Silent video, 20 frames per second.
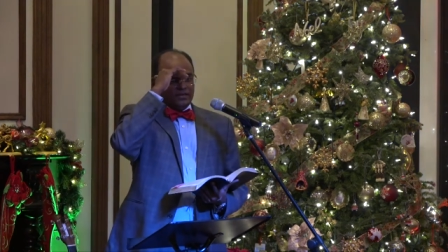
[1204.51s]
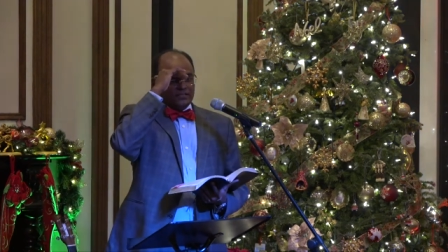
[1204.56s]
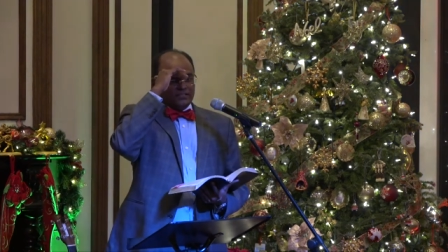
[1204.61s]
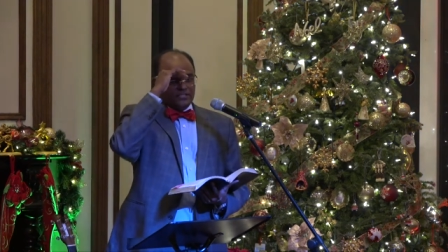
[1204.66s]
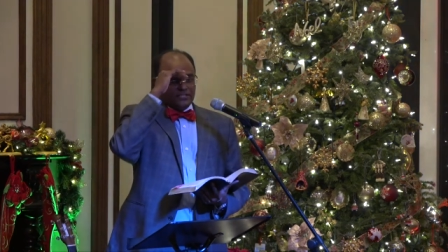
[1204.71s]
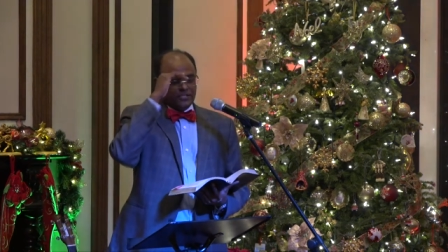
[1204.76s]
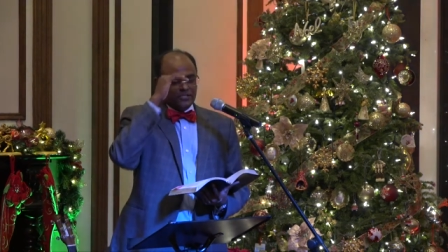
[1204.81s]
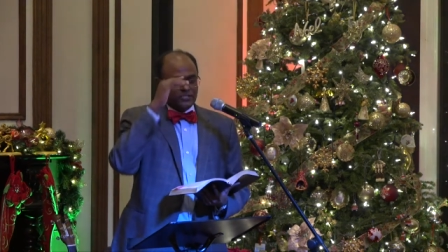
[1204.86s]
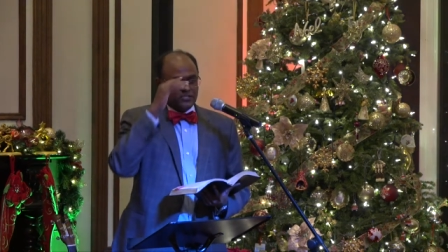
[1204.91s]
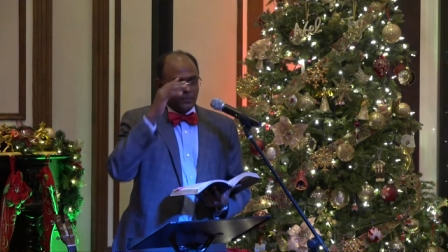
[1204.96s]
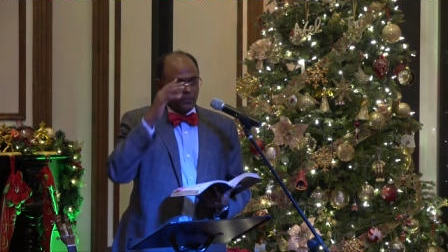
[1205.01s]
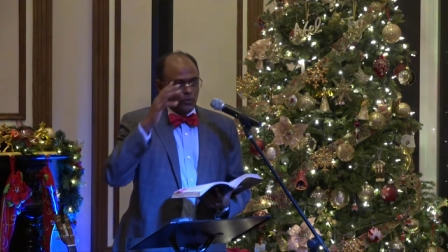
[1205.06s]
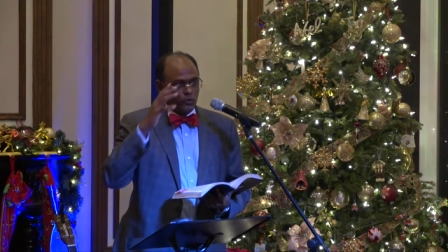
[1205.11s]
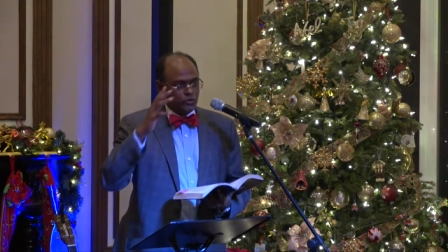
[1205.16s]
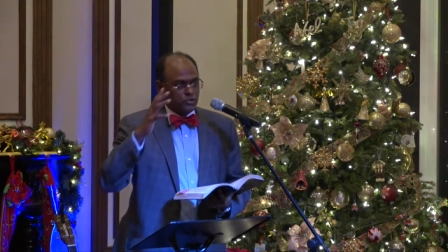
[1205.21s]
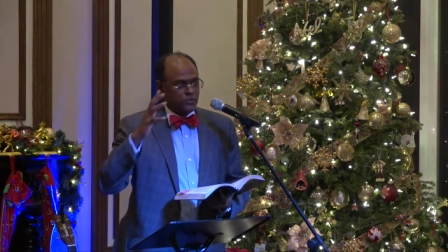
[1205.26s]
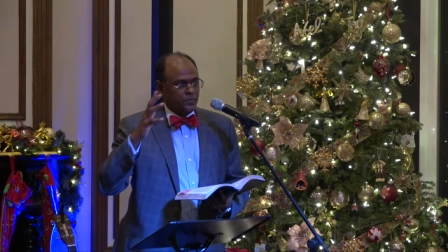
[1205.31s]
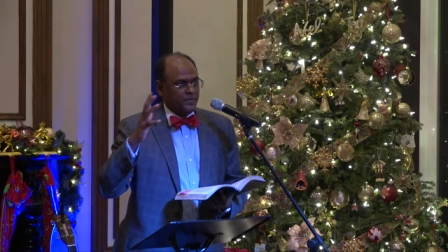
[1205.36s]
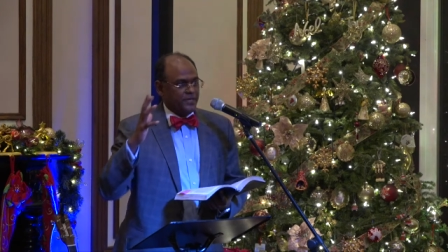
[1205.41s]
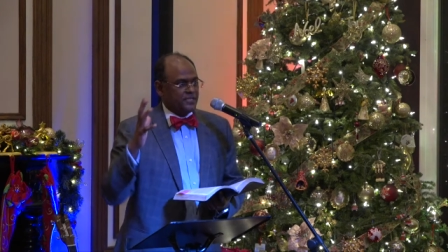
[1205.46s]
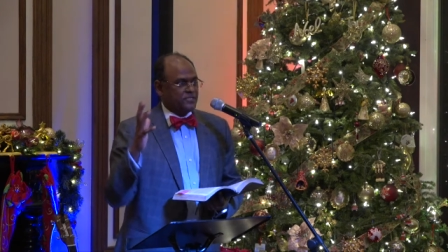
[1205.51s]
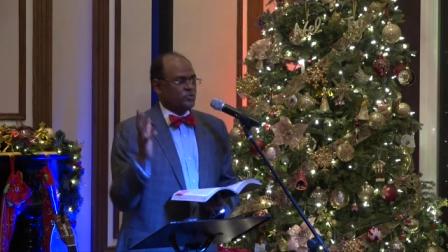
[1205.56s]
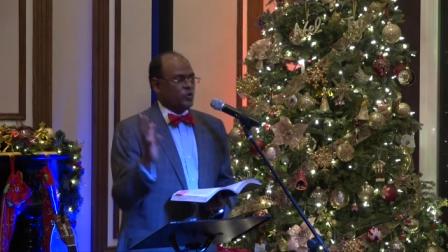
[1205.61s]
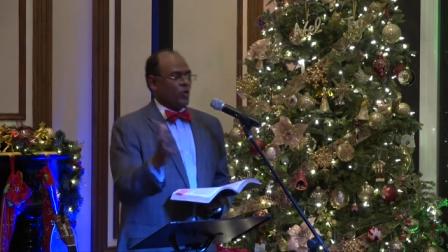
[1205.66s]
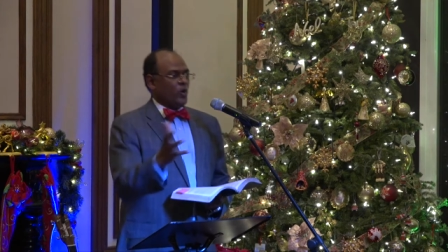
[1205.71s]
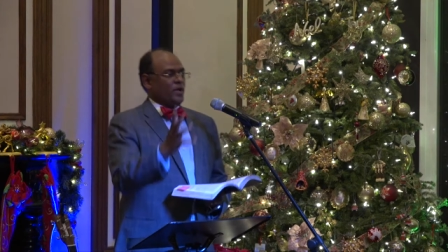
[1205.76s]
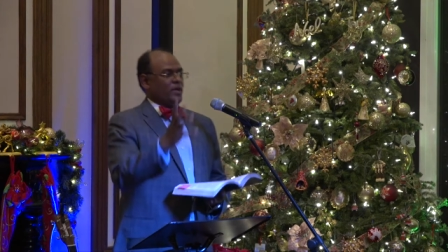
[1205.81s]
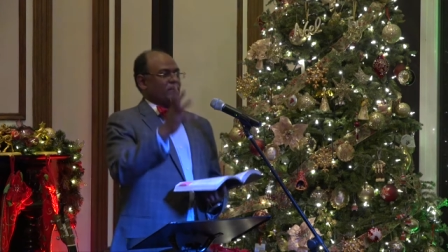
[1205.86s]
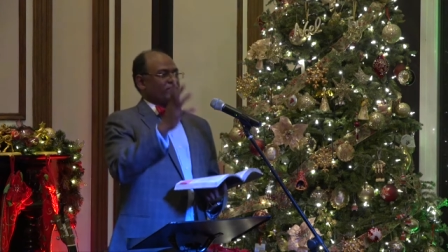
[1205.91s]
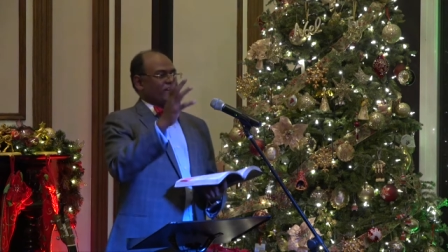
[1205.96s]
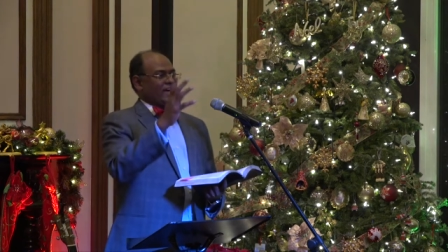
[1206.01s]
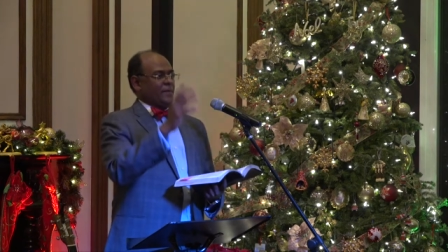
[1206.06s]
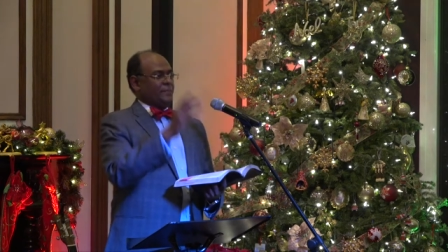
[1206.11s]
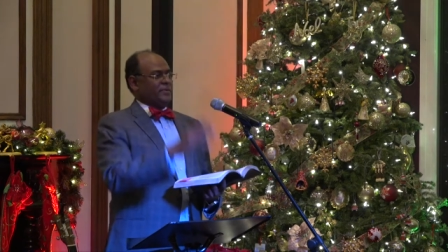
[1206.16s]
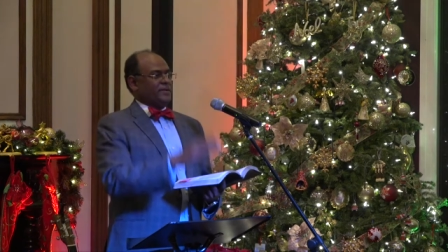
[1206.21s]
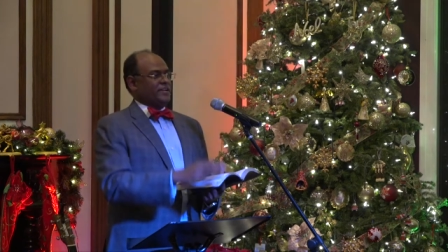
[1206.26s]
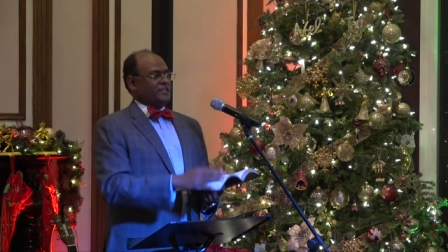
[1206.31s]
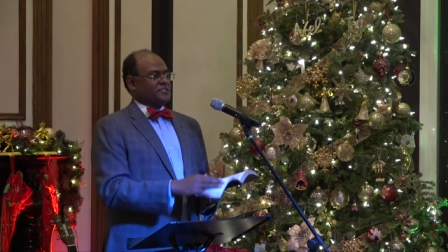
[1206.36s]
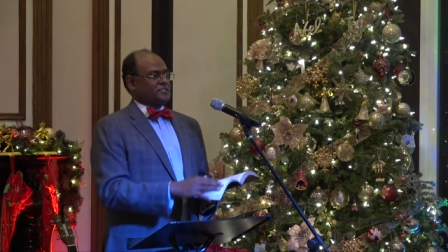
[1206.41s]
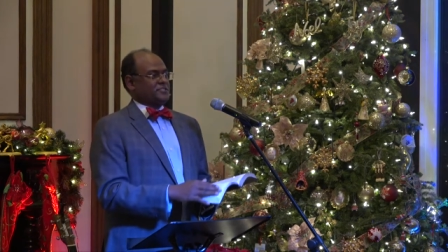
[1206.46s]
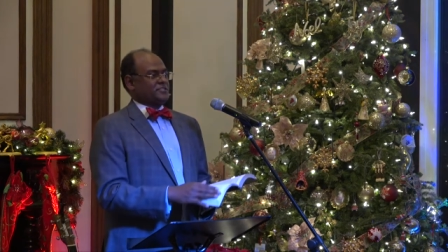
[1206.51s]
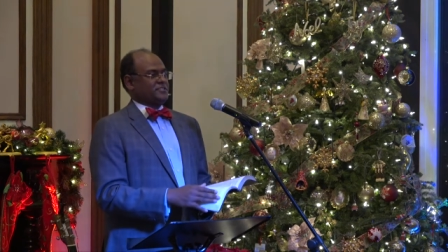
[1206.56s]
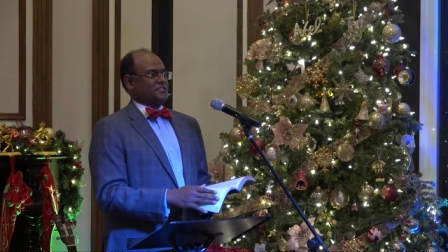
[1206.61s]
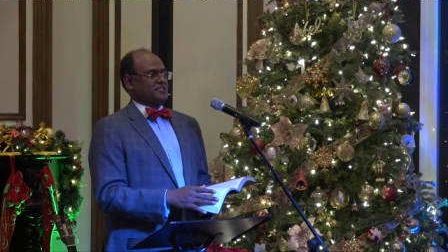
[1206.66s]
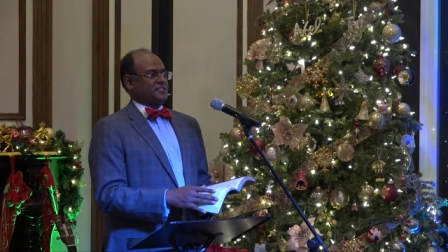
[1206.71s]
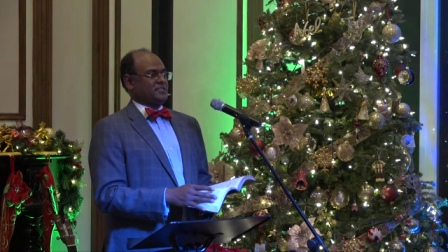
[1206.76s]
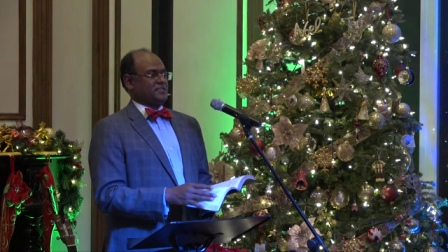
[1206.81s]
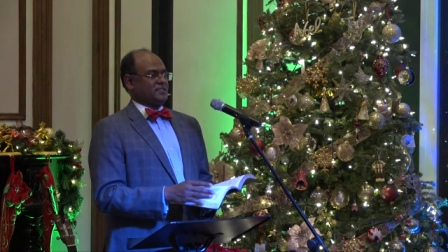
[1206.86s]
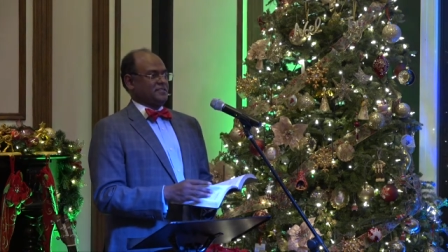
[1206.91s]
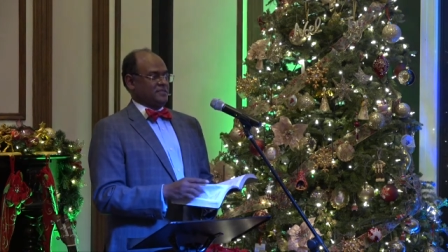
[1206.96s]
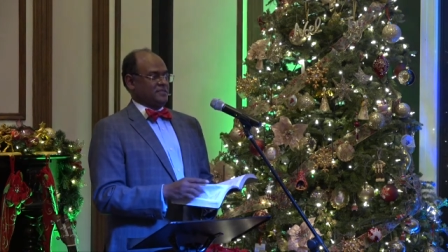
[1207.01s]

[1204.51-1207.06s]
This is supposed to be a joy of happiness.